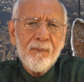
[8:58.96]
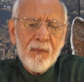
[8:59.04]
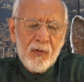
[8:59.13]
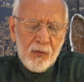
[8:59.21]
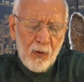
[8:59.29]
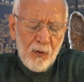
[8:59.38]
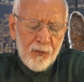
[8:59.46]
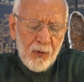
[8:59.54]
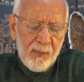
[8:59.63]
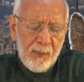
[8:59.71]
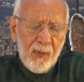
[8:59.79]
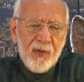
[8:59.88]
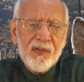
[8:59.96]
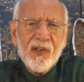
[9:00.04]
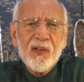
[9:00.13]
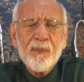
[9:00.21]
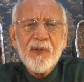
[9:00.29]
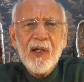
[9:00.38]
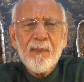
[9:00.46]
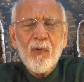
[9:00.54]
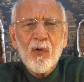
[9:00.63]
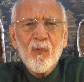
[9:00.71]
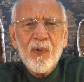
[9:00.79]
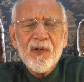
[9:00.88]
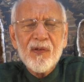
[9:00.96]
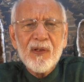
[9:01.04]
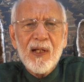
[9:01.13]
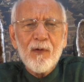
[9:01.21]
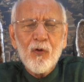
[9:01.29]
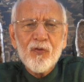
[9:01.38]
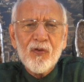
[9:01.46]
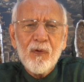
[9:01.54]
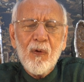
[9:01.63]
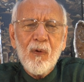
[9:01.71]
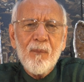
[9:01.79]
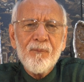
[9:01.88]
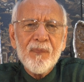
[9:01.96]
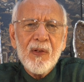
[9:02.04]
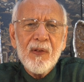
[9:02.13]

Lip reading: So from about 6 p.m. onwards, they go slow.